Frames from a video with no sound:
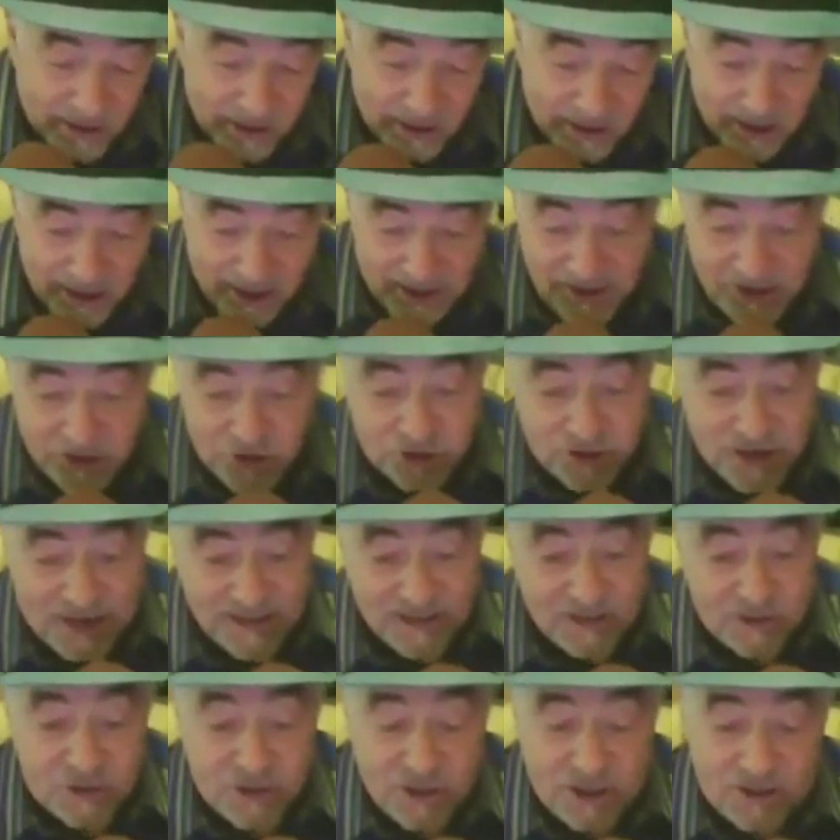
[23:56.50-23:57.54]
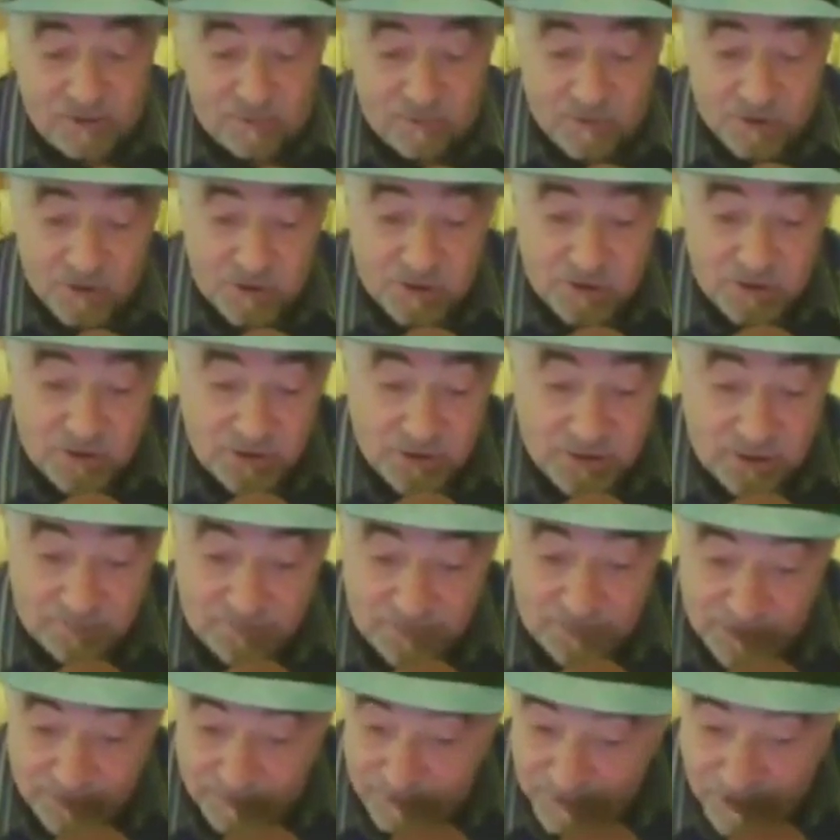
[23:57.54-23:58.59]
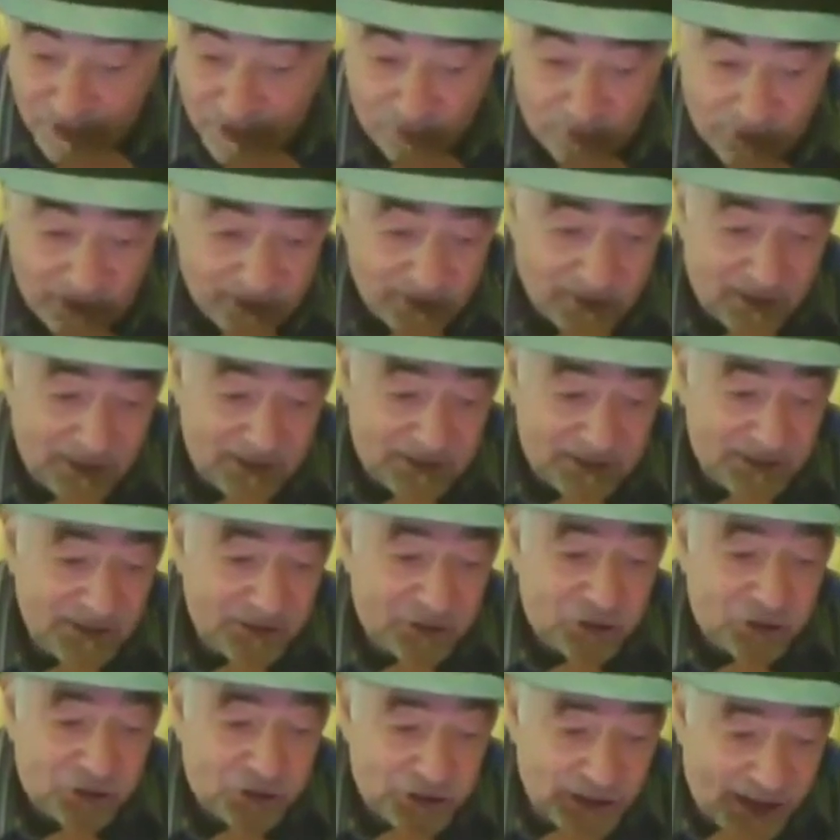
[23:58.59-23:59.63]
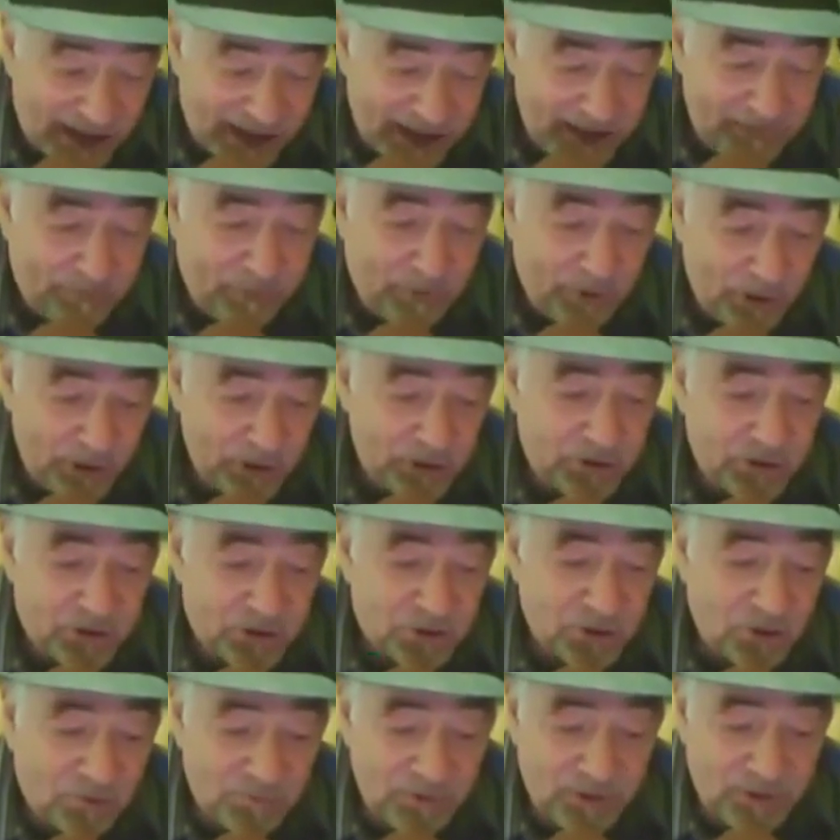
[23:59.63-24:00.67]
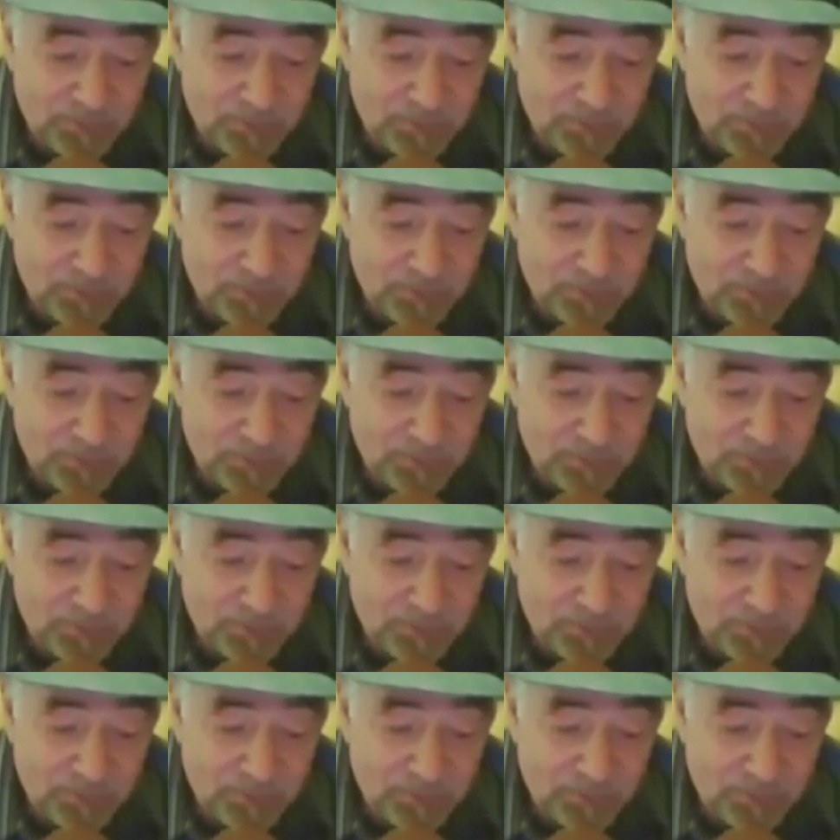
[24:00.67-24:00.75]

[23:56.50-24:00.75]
and he shot his generals. People don't realize he purged the Soviet